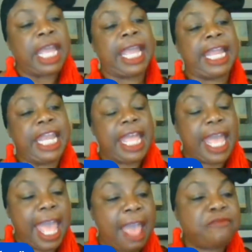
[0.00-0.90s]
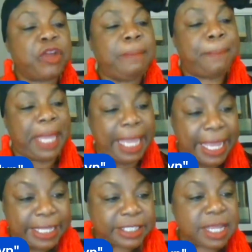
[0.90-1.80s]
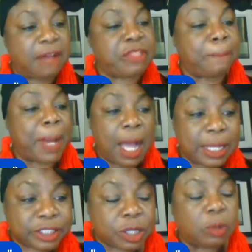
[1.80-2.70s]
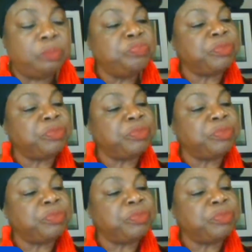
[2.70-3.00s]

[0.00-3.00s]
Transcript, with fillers: And every piece of the puzzle